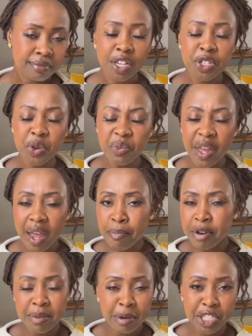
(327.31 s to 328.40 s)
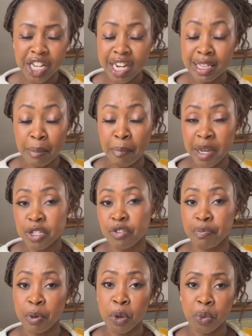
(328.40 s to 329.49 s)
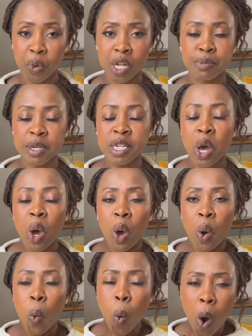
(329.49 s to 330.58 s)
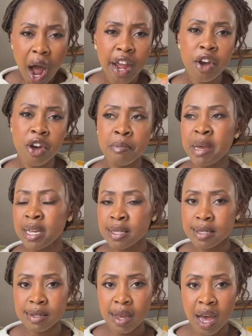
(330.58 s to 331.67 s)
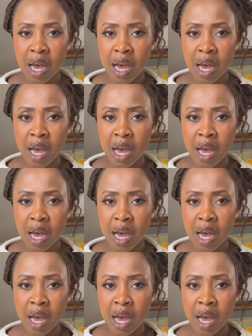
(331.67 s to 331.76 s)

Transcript: So they're pretty much getting the best of both worlds. But why Hermes,